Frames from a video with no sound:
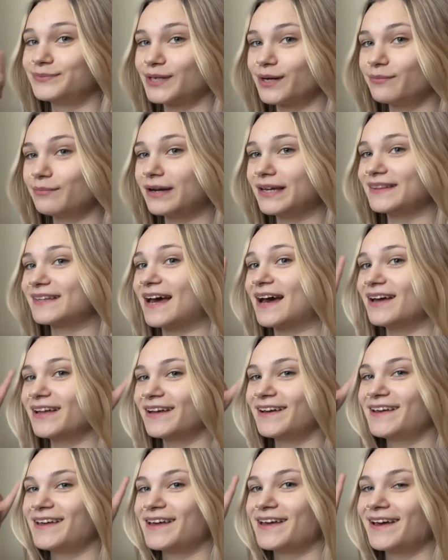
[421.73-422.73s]
don't mind that.
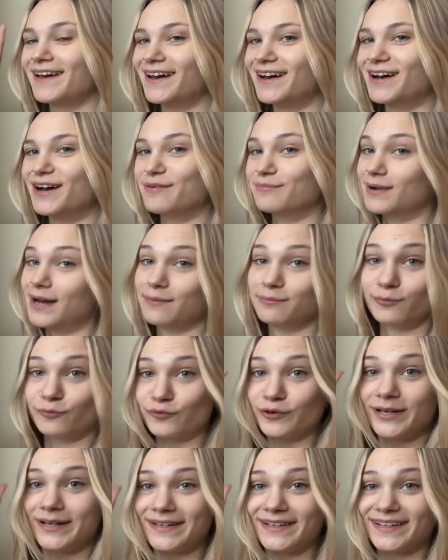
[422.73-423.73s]
Um, I'm
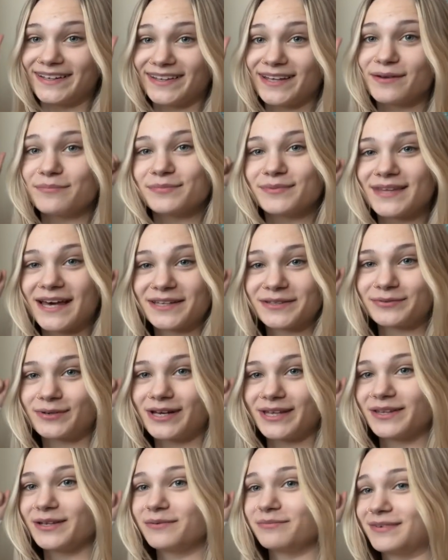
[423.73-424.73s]
reading them, that's
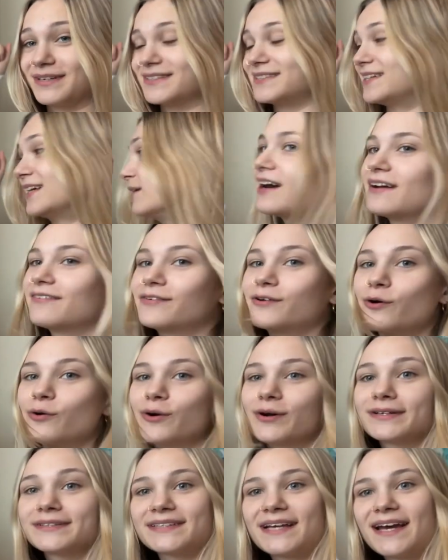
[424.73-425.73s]
why they're missing. Of
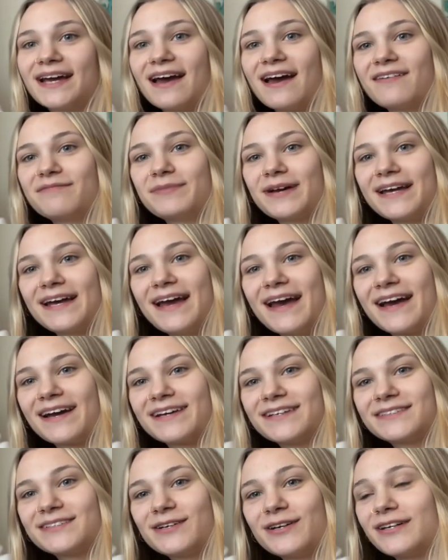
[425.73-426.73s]
course, I have my
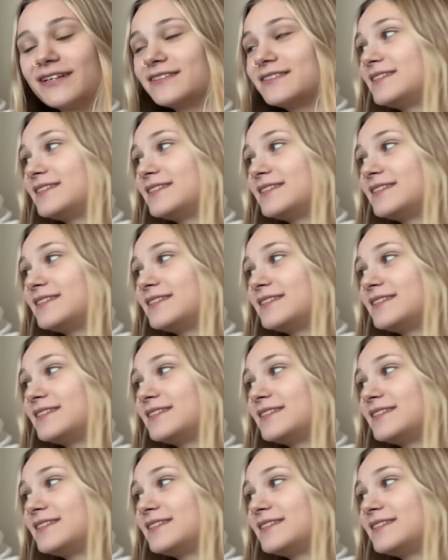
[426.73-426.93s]
ACOTAR